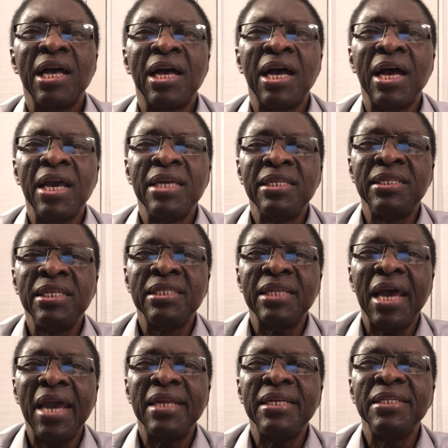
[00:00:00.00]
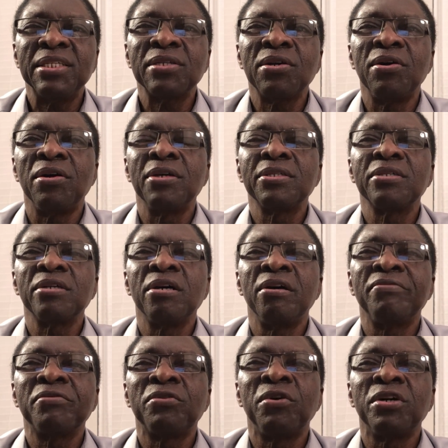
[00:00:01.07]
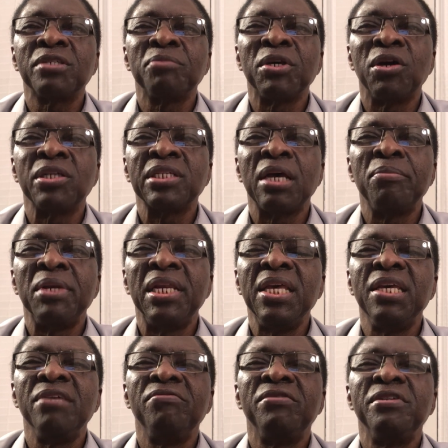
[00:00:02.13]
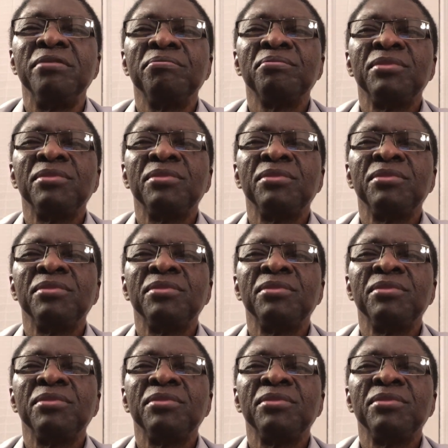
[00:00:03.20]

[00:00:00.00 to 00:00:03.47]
I designed this course, of course, because I believed